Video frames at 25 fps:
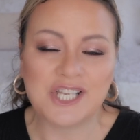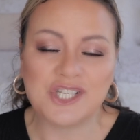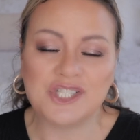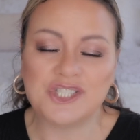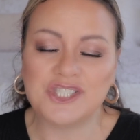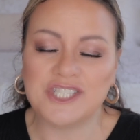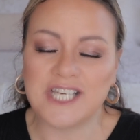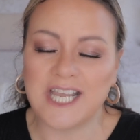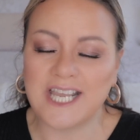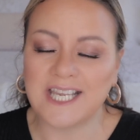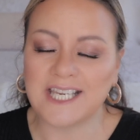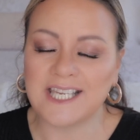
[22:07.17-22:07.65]

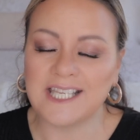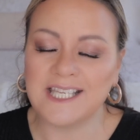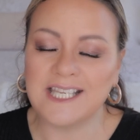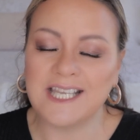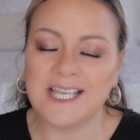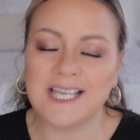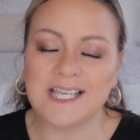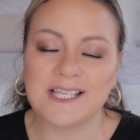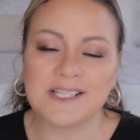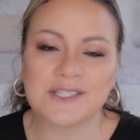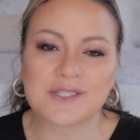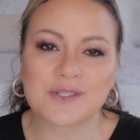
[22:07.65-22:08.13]
Jackie
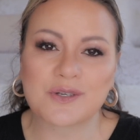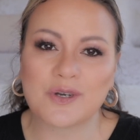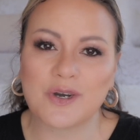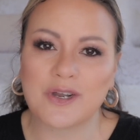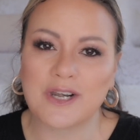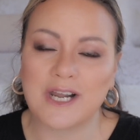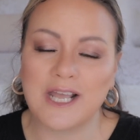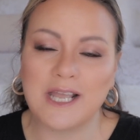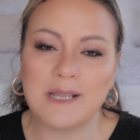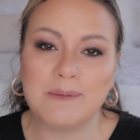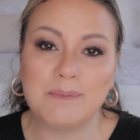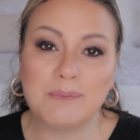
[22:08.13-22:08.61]
has
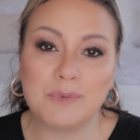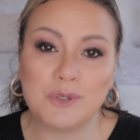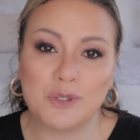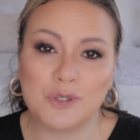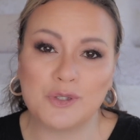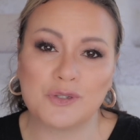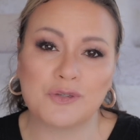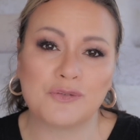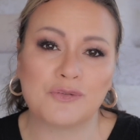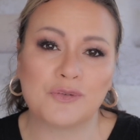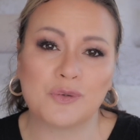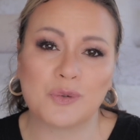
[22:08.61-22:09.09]
got a
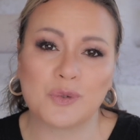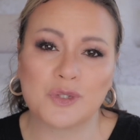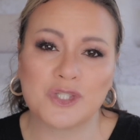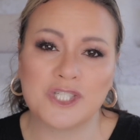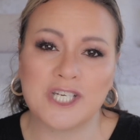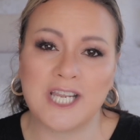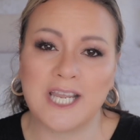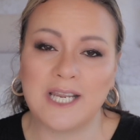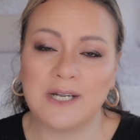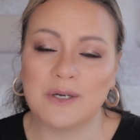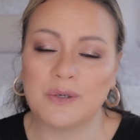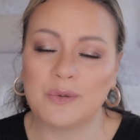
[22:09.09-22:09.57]
beautiful
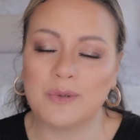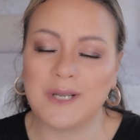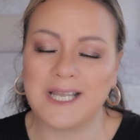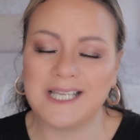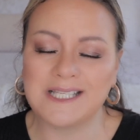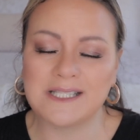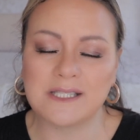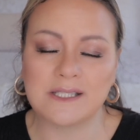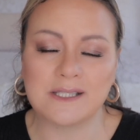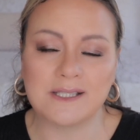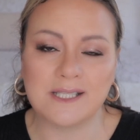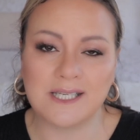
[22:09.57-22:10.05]
channel.
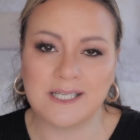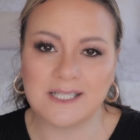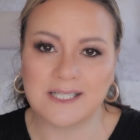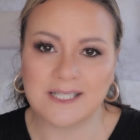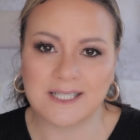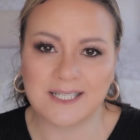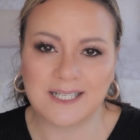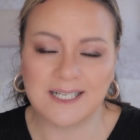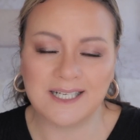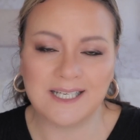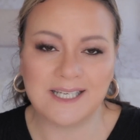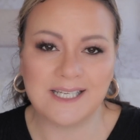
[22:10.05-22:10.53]

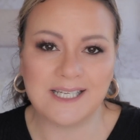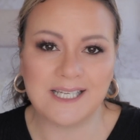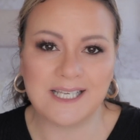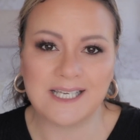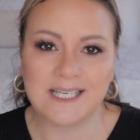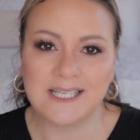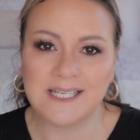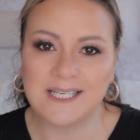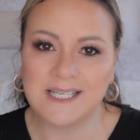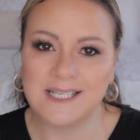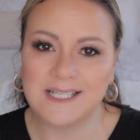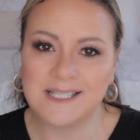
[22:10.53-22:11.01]
Aesthetically
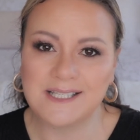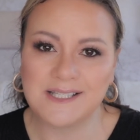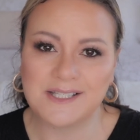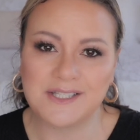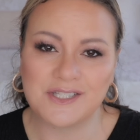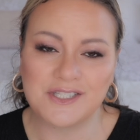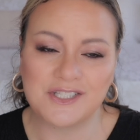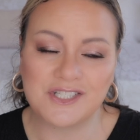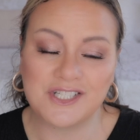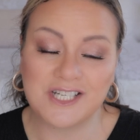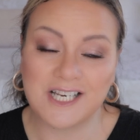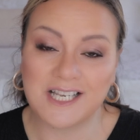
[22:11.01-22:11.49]
it
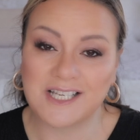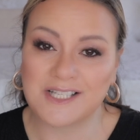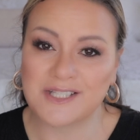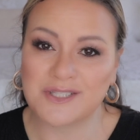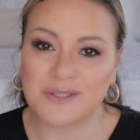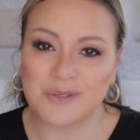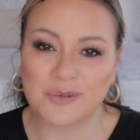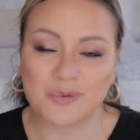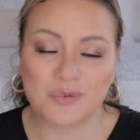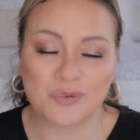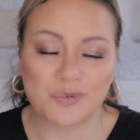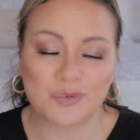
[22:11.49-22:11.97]
is
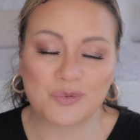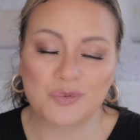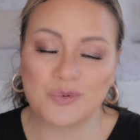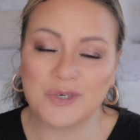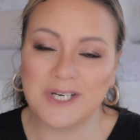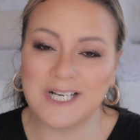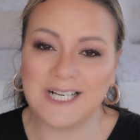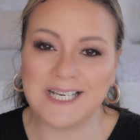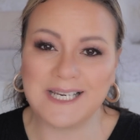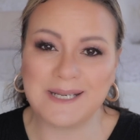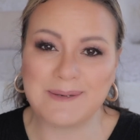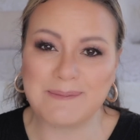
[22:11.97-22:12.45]
just
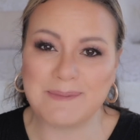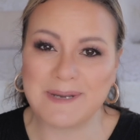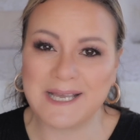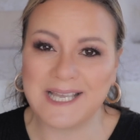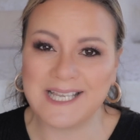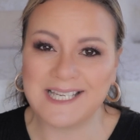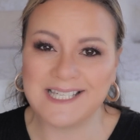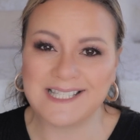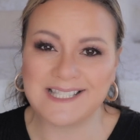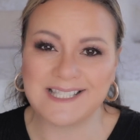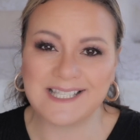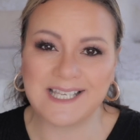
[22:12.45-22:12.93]
really
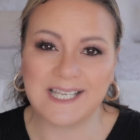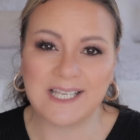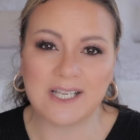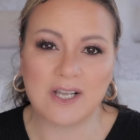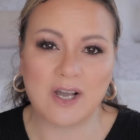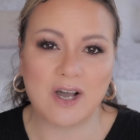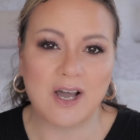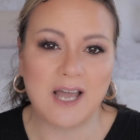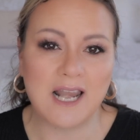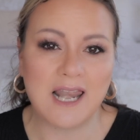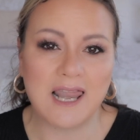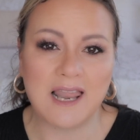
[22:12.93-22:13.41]
amazing.
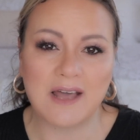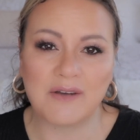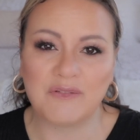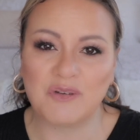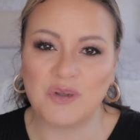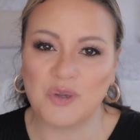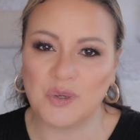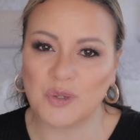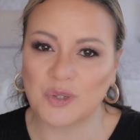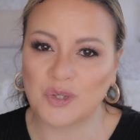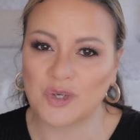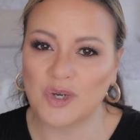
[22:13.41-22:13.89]
I love
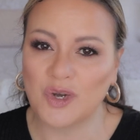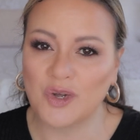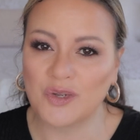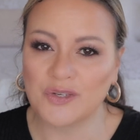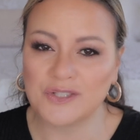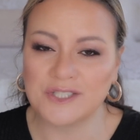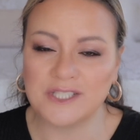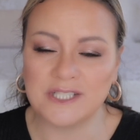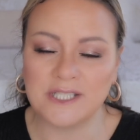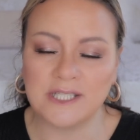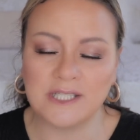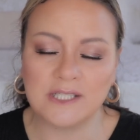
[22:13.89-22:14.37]
her
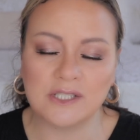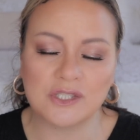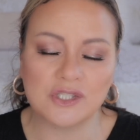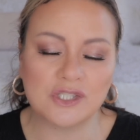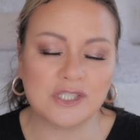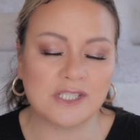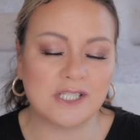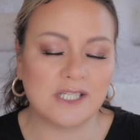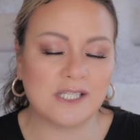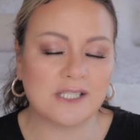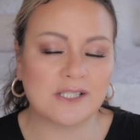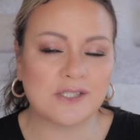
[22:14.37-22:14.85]
content.
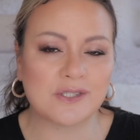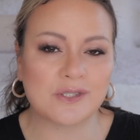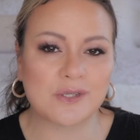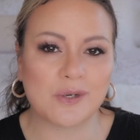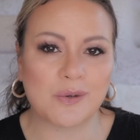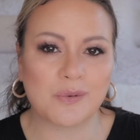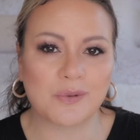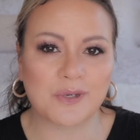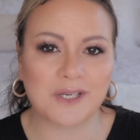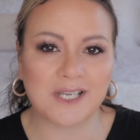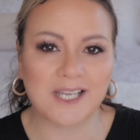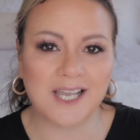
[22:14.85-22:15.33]
She's
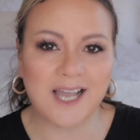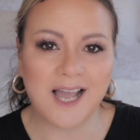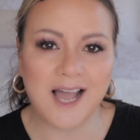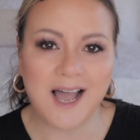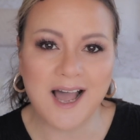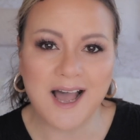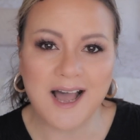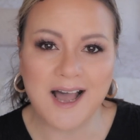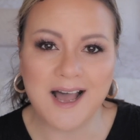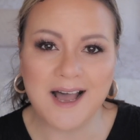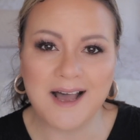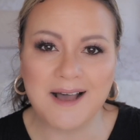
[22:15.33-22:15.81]
so
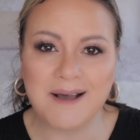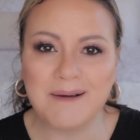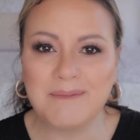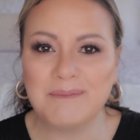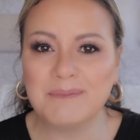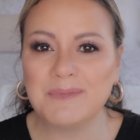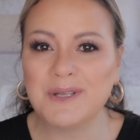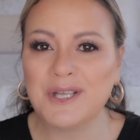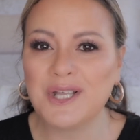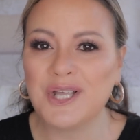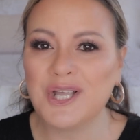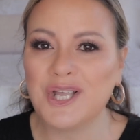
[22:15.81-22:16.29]

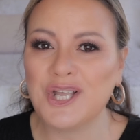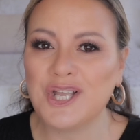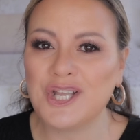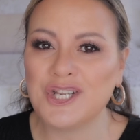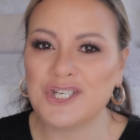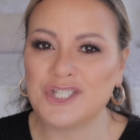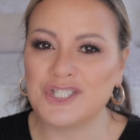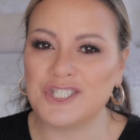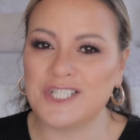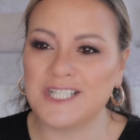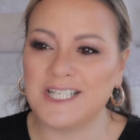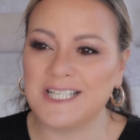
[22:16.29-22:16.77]
calm.
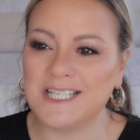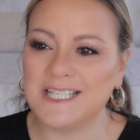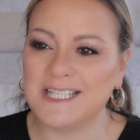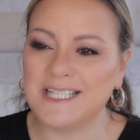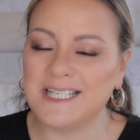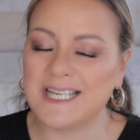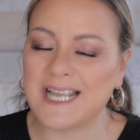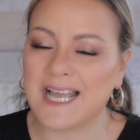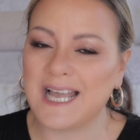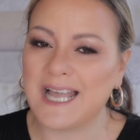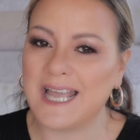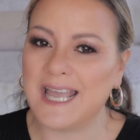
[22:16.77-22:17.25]

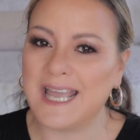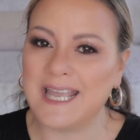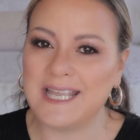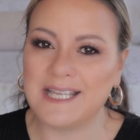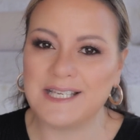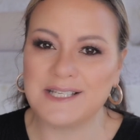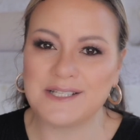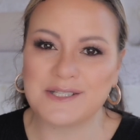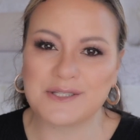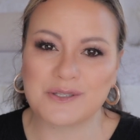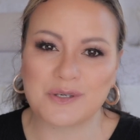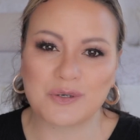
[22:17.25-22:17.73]
She
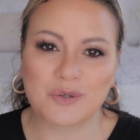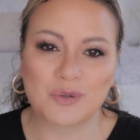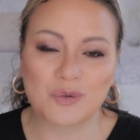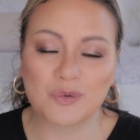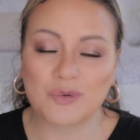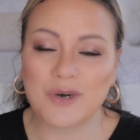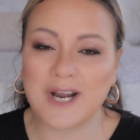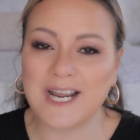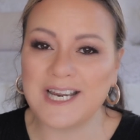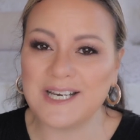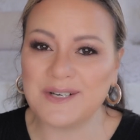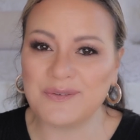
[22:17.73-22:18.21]
has
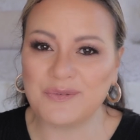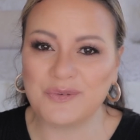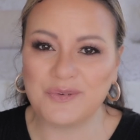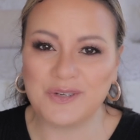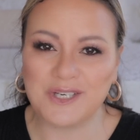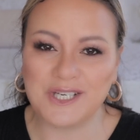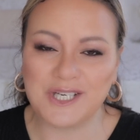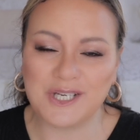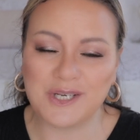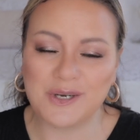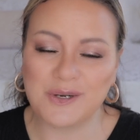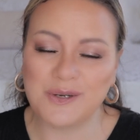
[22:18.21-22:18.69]
great
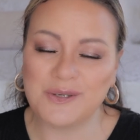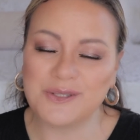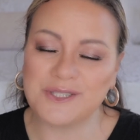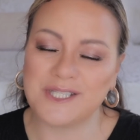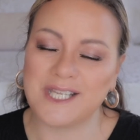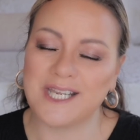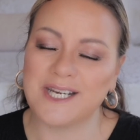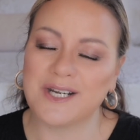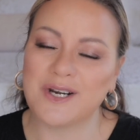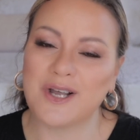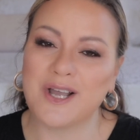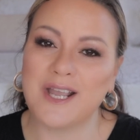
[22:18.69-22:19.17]

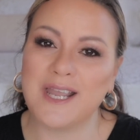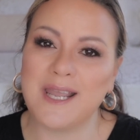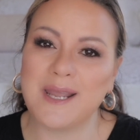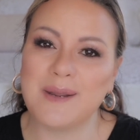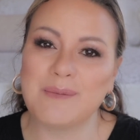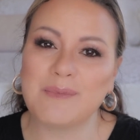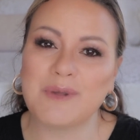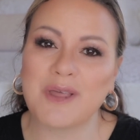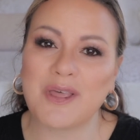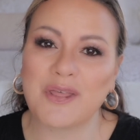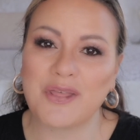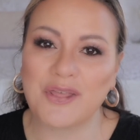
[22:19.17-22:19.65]
videos and I
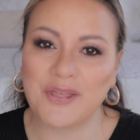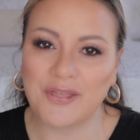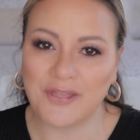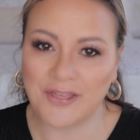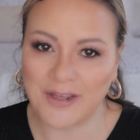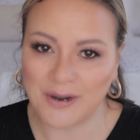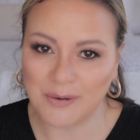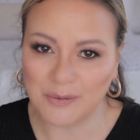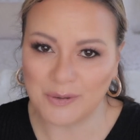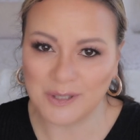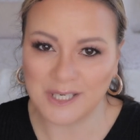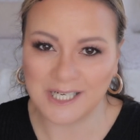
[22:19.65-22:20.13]
am
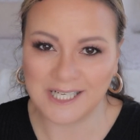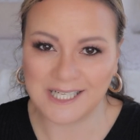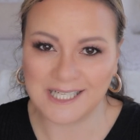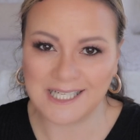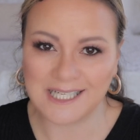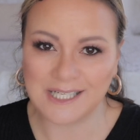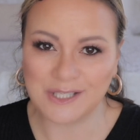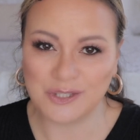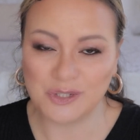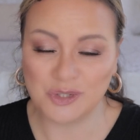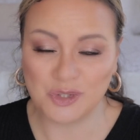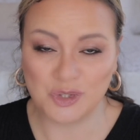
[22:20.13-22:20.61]

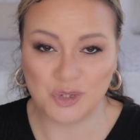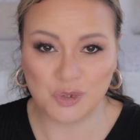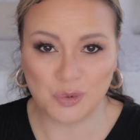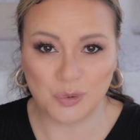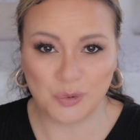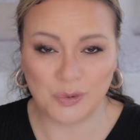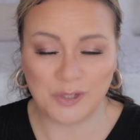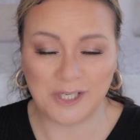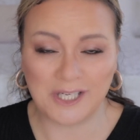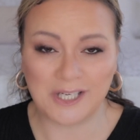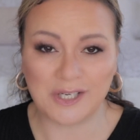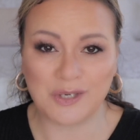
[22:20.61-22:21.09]
thoroughly
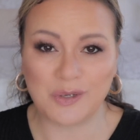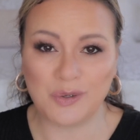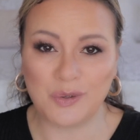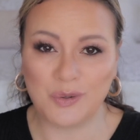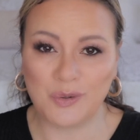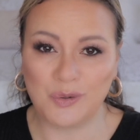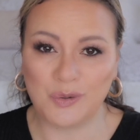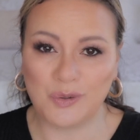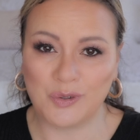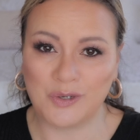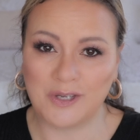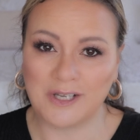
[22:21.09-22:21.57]
enjoying
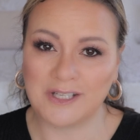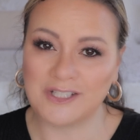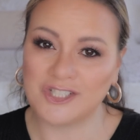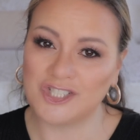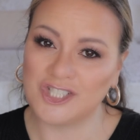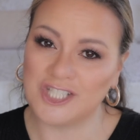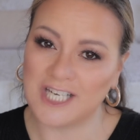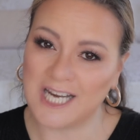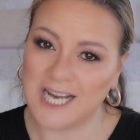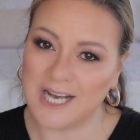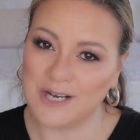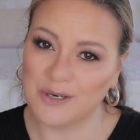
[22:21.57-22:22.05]
her
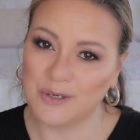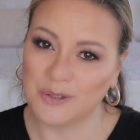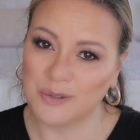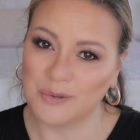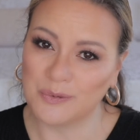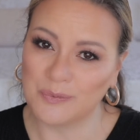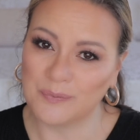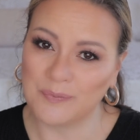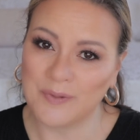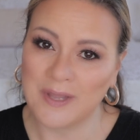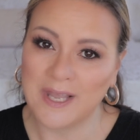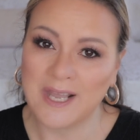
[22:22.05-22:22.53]

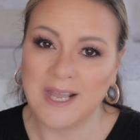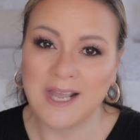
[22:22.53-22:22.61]
channel.